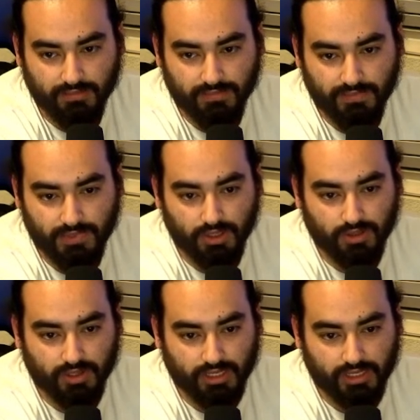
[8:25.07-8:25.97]

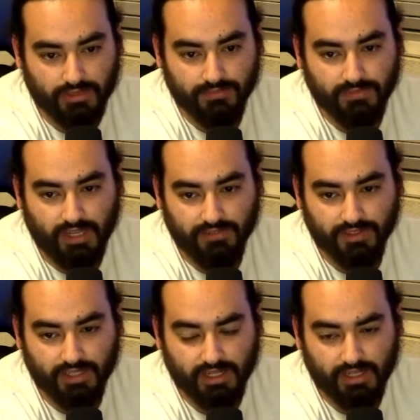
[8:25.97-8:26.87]
Okay. After
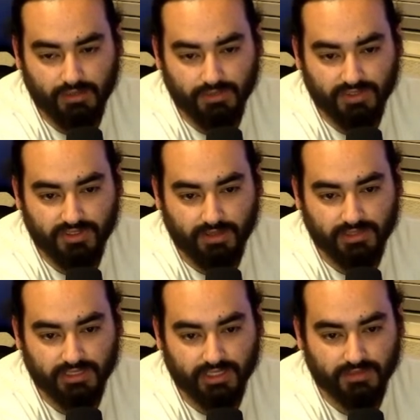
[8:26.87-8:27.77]
that, he puts Sammy's
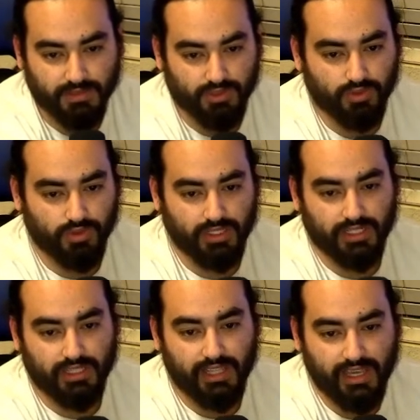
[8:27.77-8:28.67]
legs between a
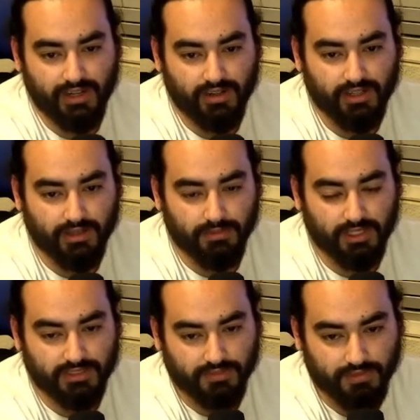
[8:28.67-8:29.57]
ladder and applies
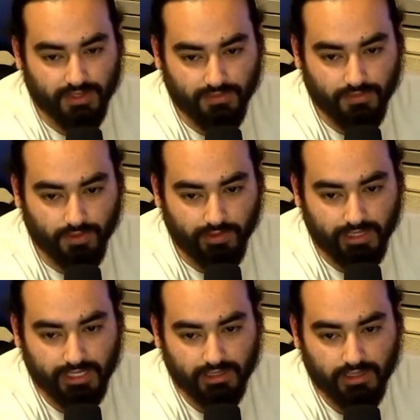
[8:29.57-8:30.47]
the figure 4
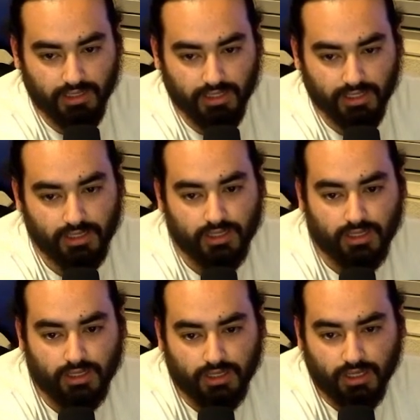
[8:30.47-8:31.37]
leg lock
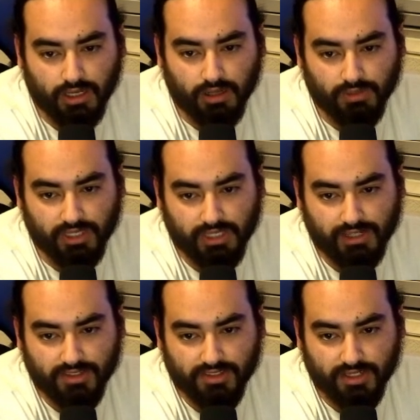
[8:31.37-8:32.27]
with a ladder
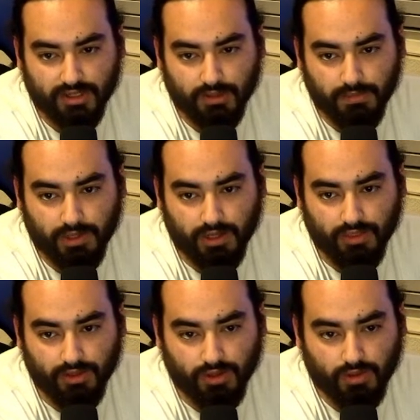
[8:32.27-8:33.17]
set up on
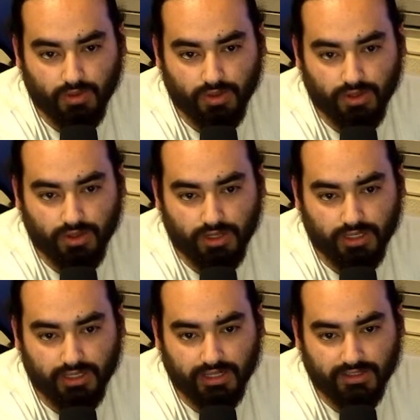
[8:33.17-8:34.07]
the corner and a
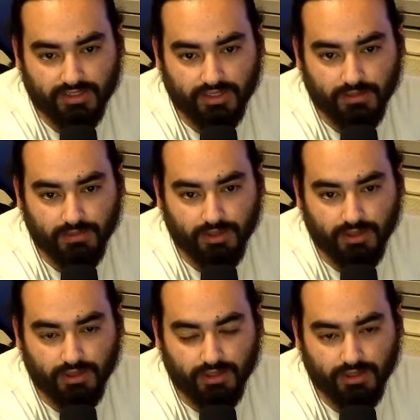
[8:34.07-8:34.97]
ladder set up on...